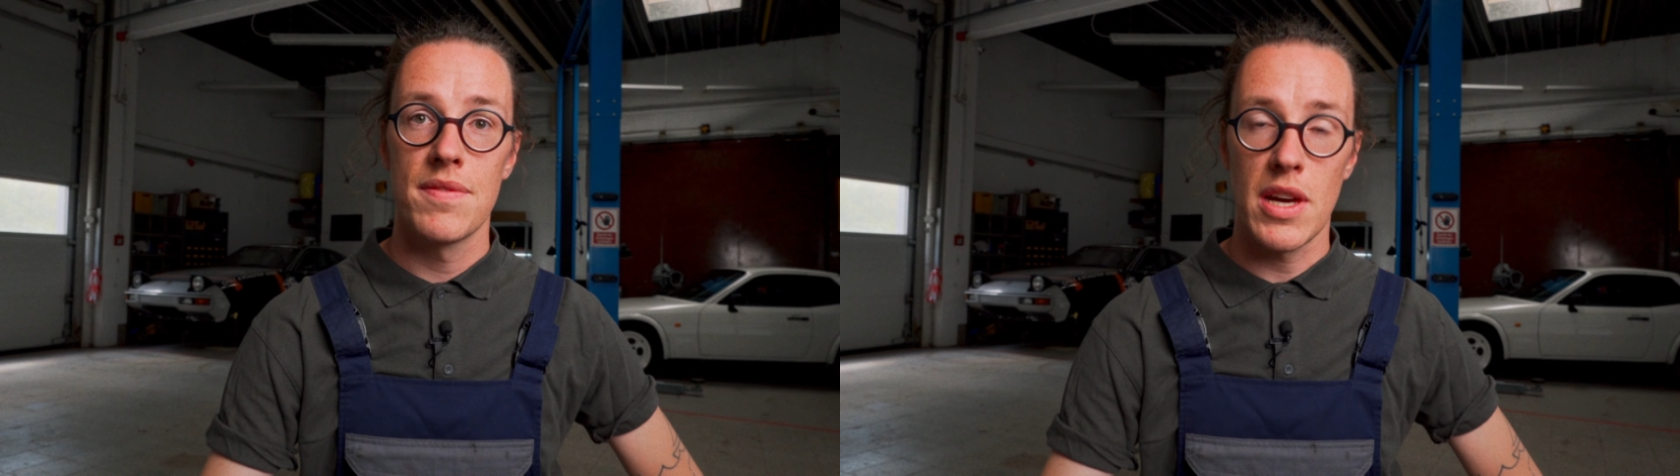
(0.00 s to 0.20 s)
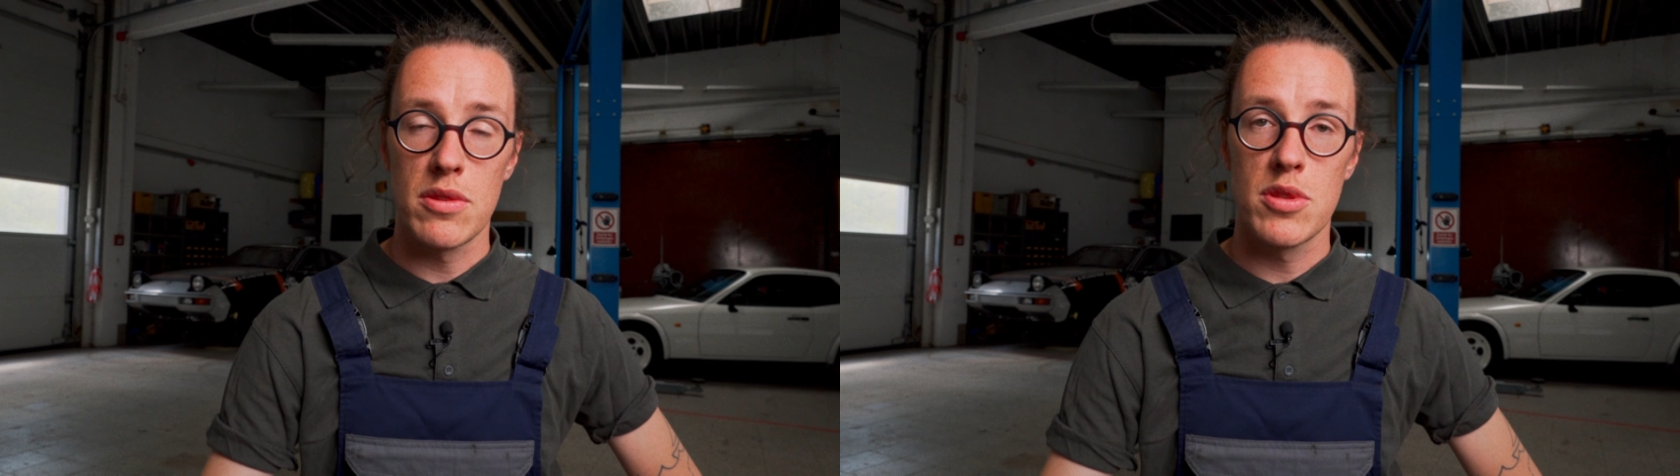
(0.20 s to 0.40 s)

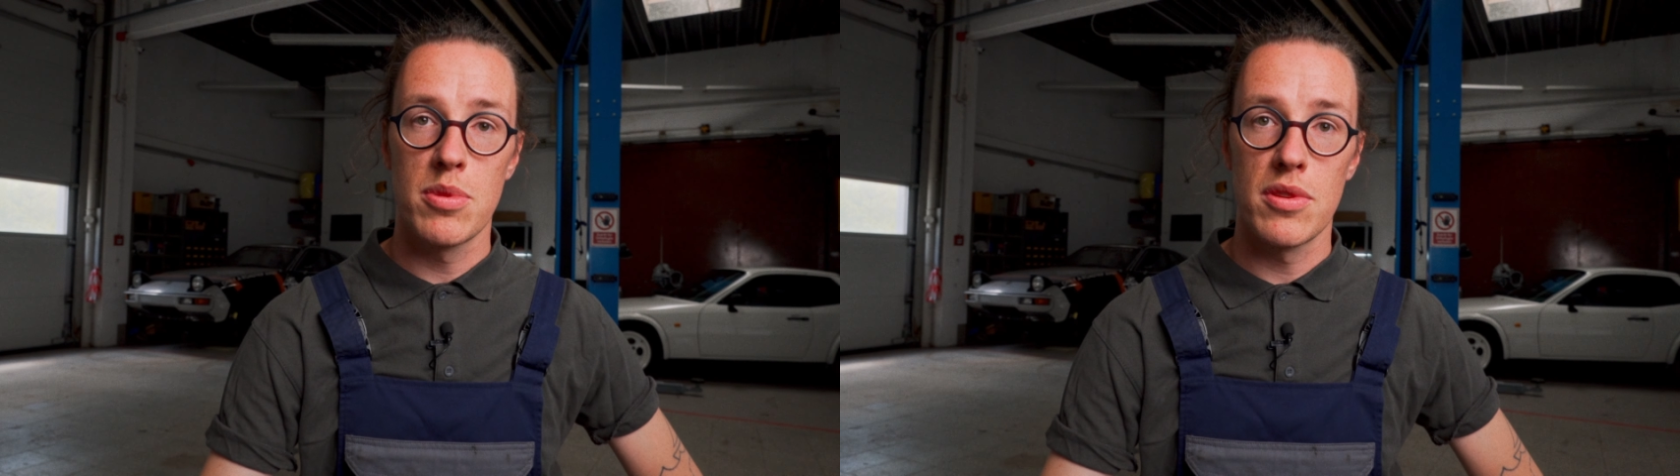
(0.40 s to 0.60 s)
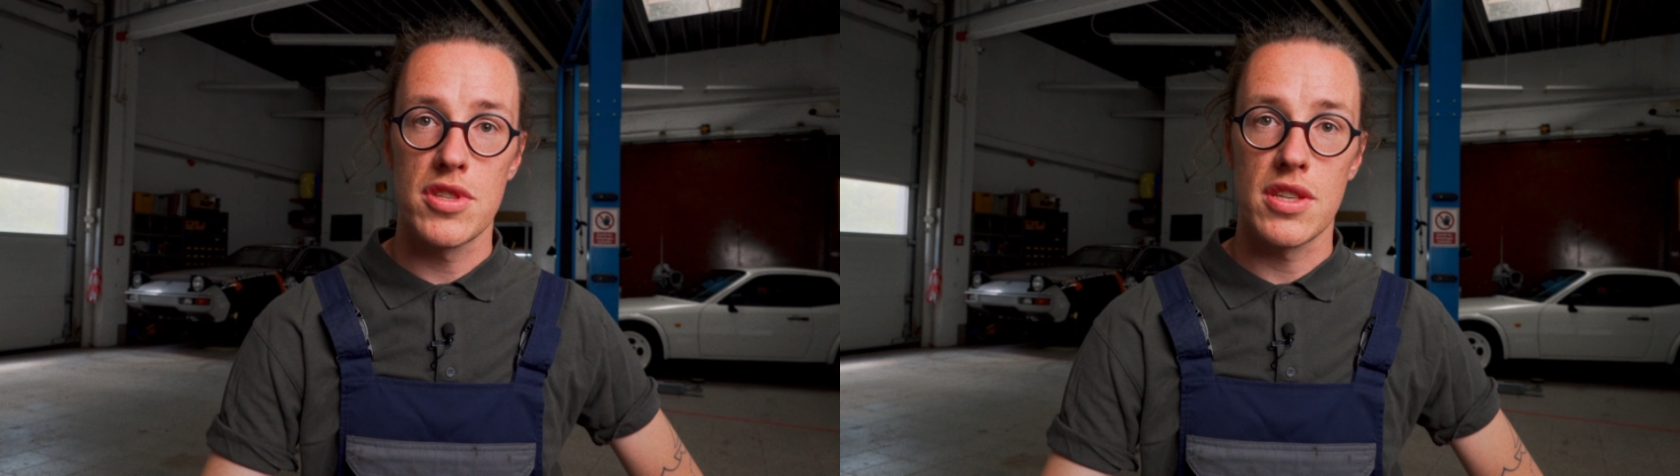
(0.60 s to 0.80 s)
down to
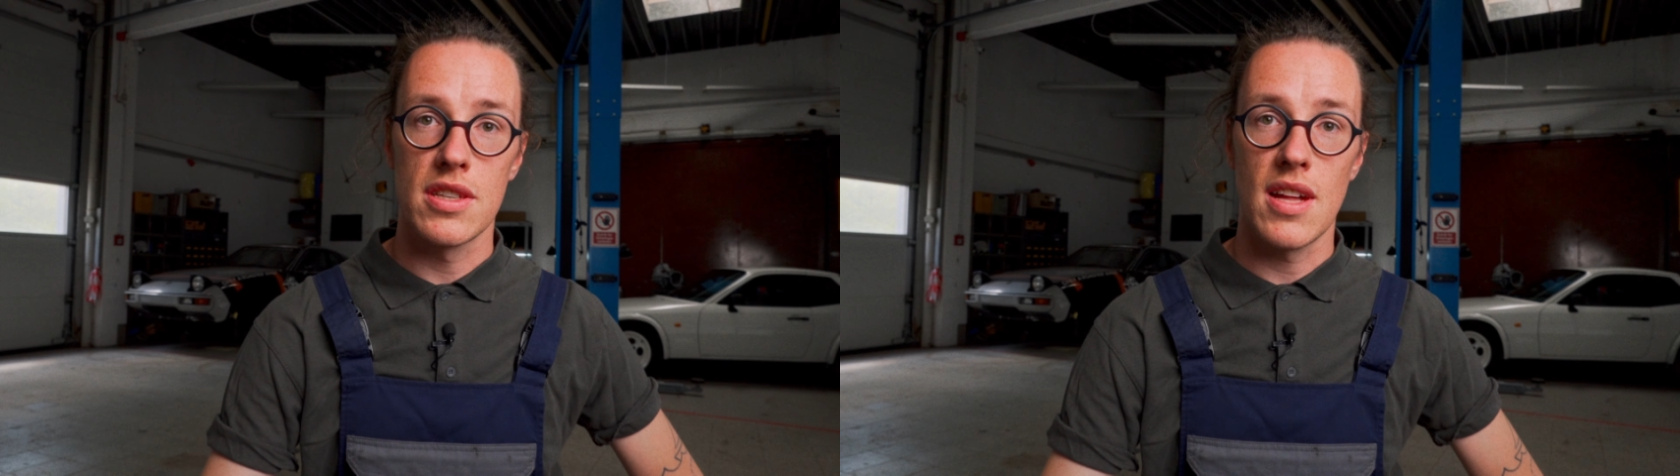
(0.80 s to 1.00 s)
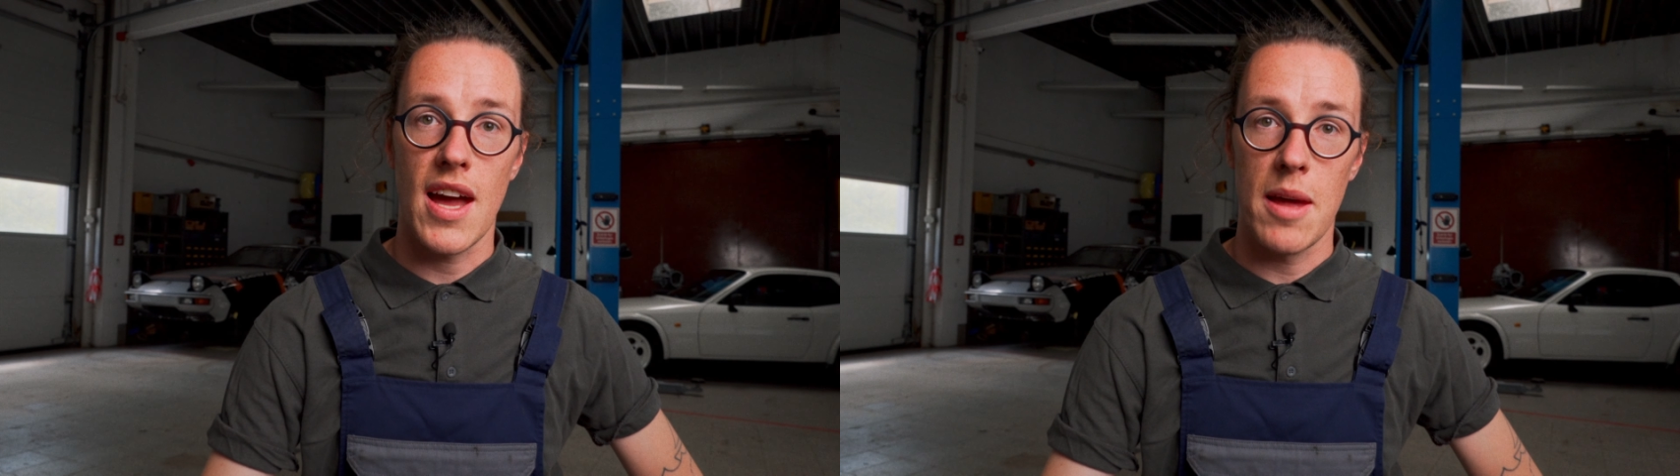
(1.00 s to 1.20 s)

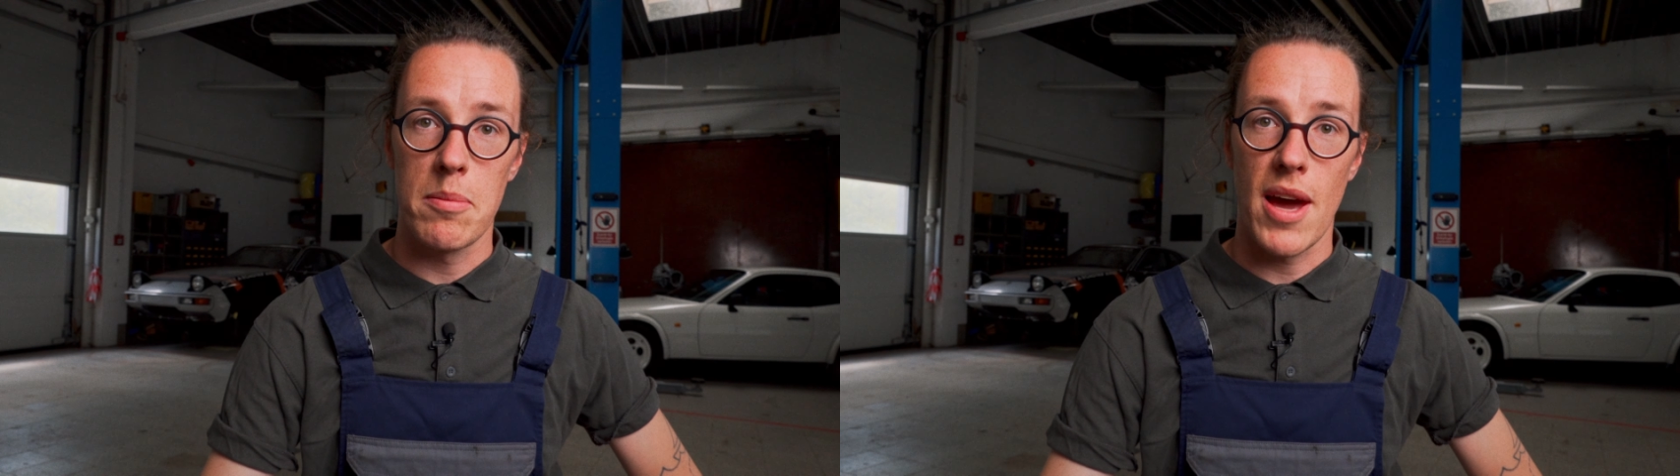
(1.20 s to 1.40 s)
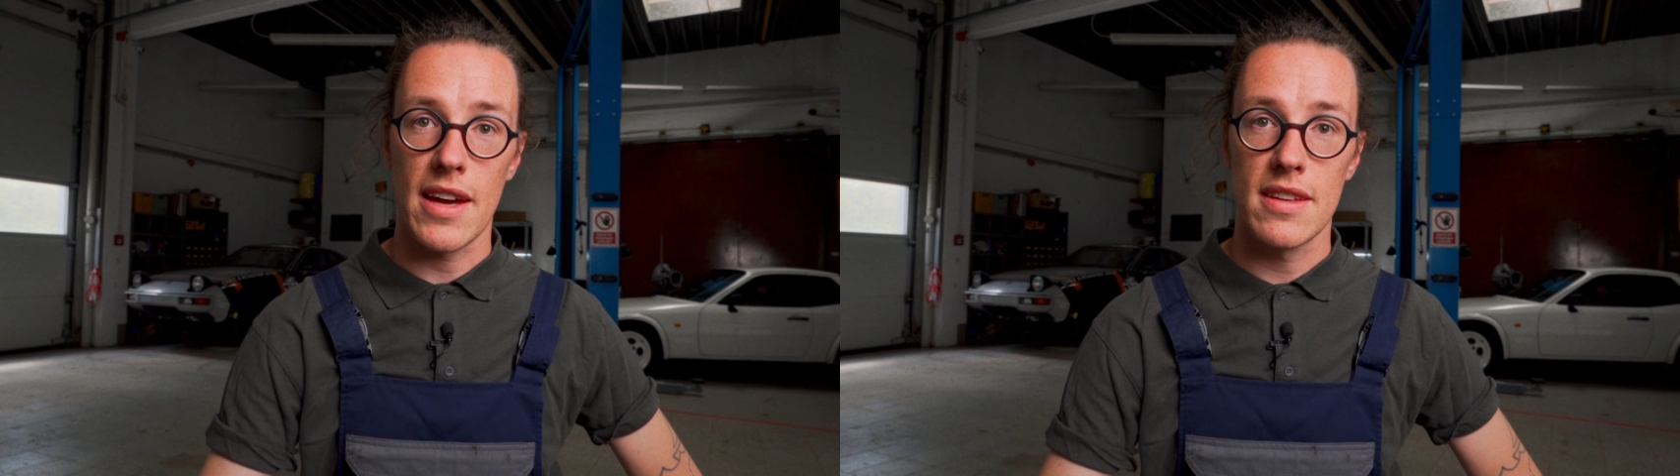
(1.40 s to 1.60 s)
Portugal
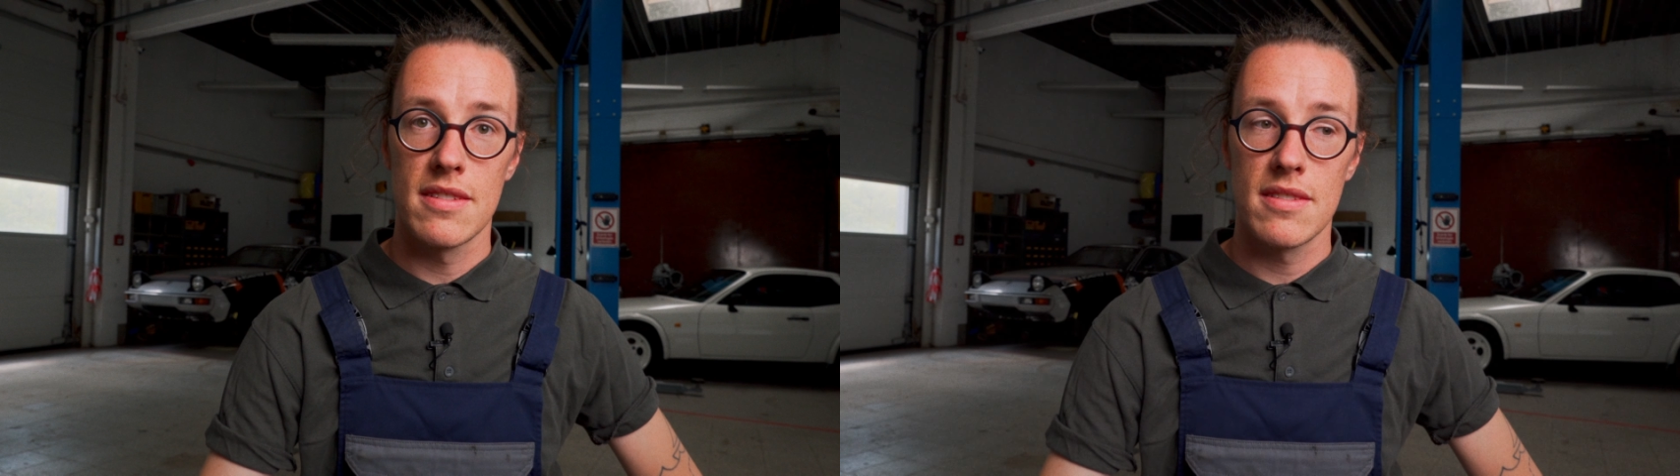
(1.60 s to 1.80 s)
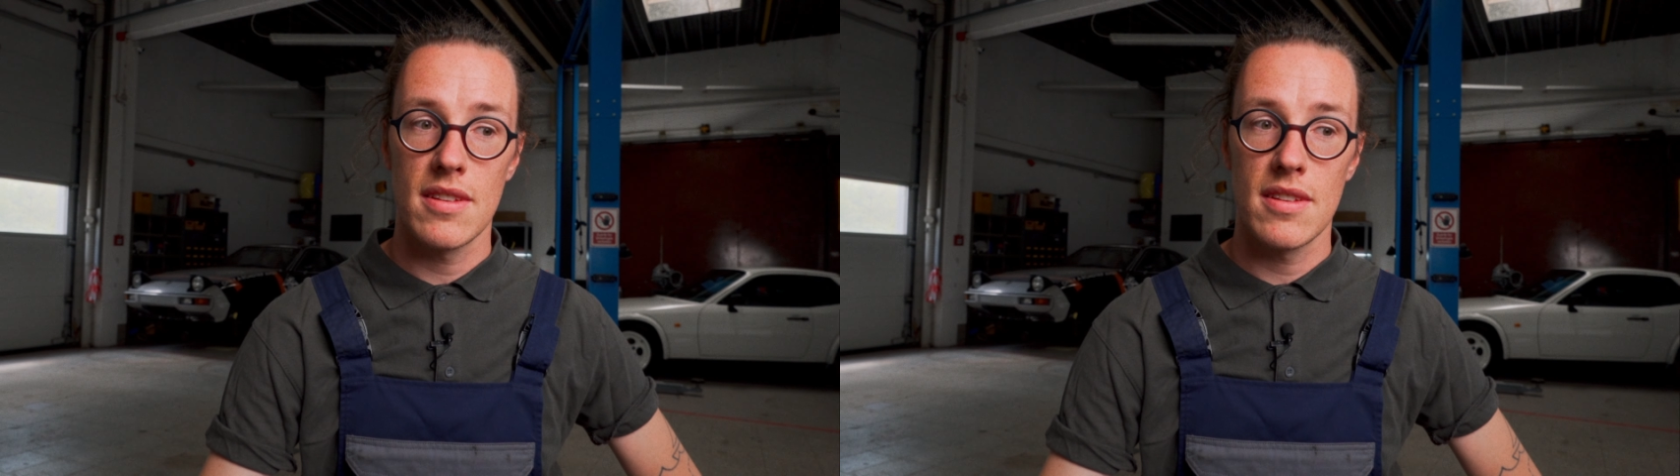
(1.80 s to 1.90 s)
and back.